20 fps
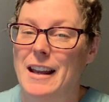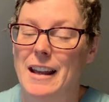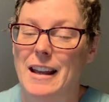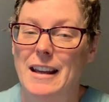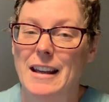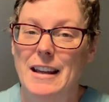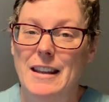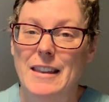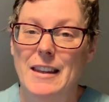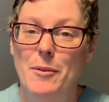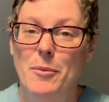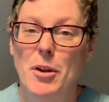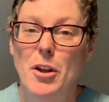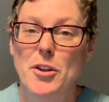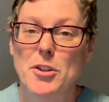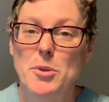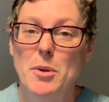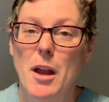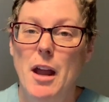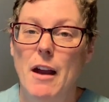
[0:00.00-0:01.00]
And then we
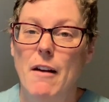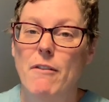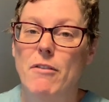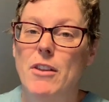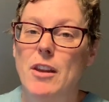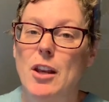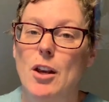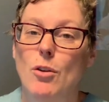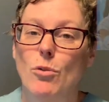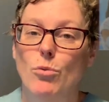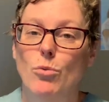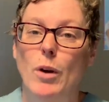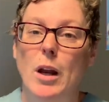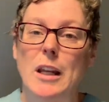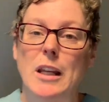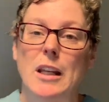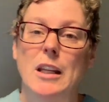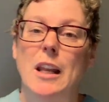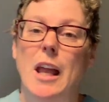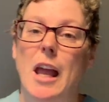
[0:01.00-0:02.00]
also have the
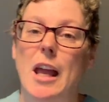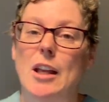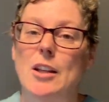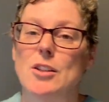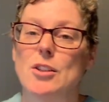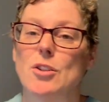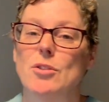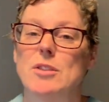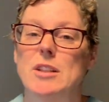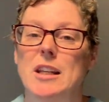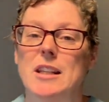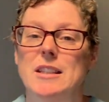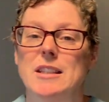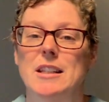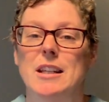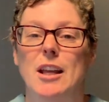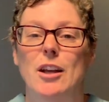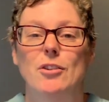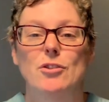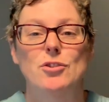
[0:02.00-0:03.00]

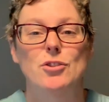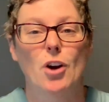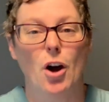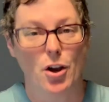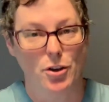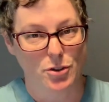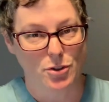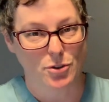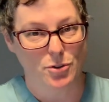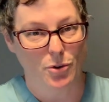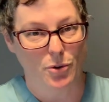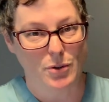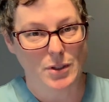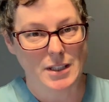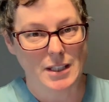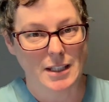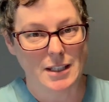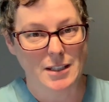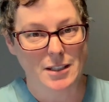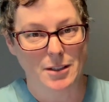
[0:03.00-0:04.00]
renin-angiotensin-aldosterone
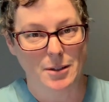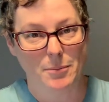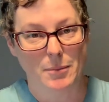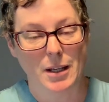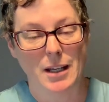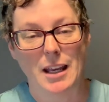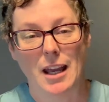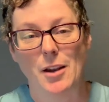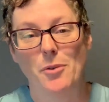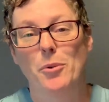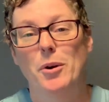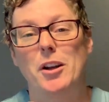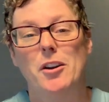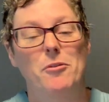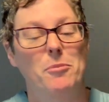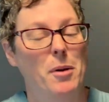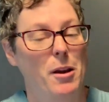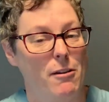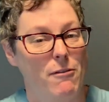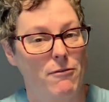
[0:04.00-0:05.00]
system, again, one
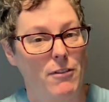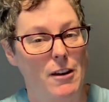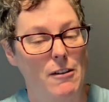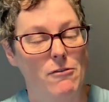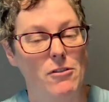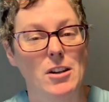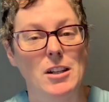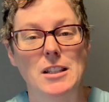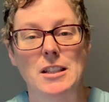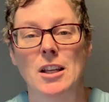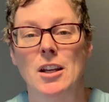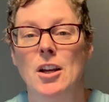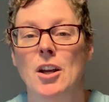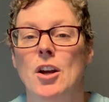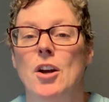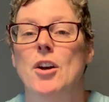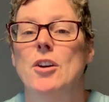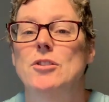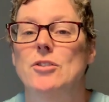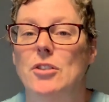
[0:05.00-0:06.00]
of my favorites.
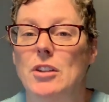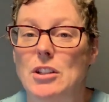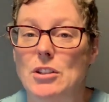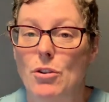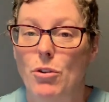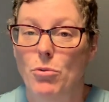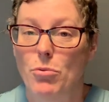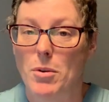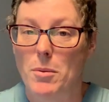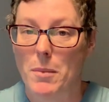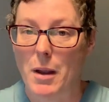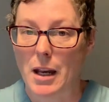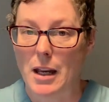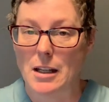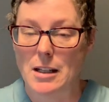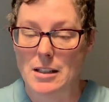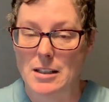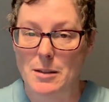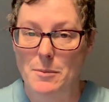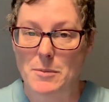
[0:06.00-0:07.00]
So these are three
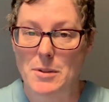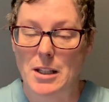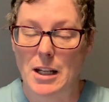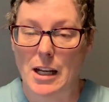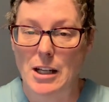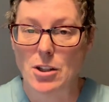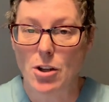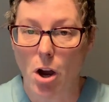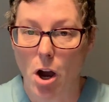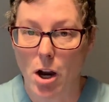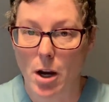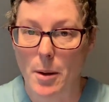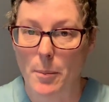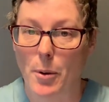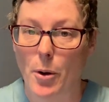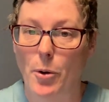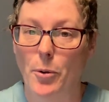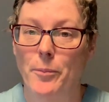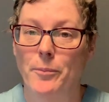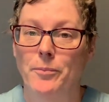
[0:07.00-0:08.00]
mechanisms that I talk
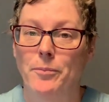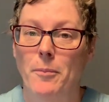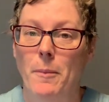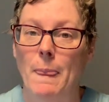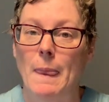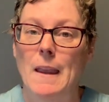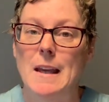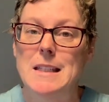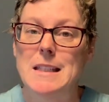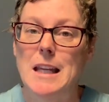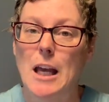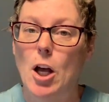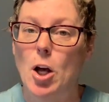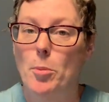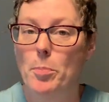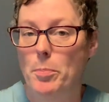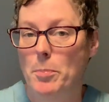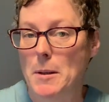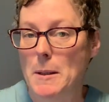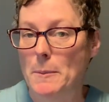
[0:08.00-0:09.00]
about to
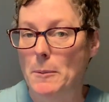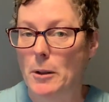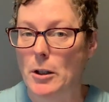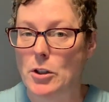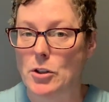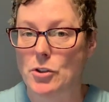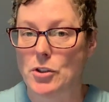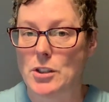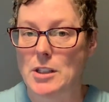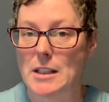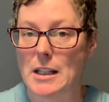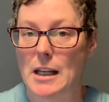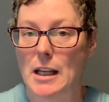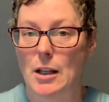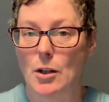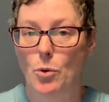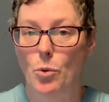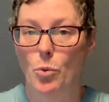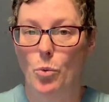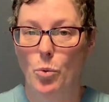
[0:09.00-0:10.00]
help people
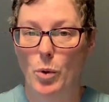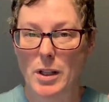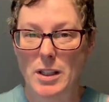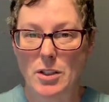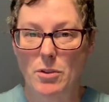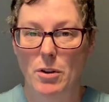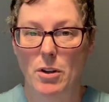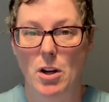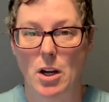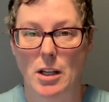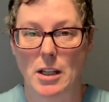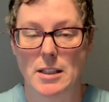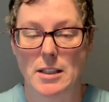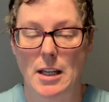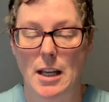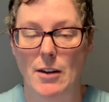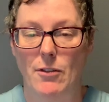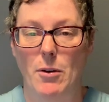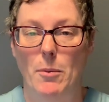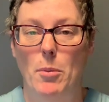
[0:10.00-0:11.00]
understand what's going on
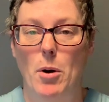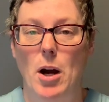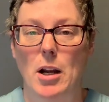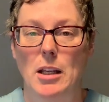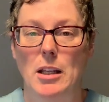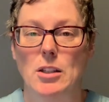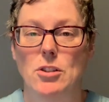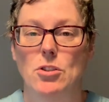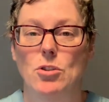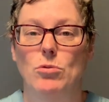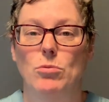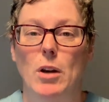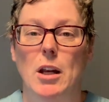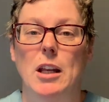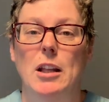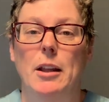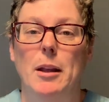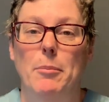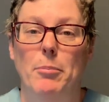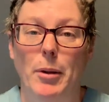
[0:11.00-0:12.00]
inside of our body to
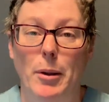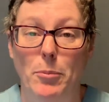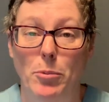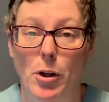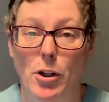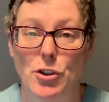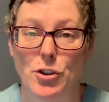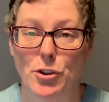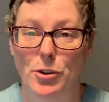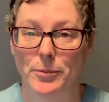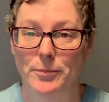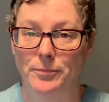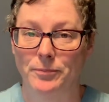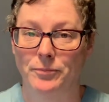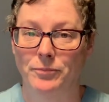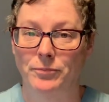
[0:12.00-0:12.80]
regulate blood pressure.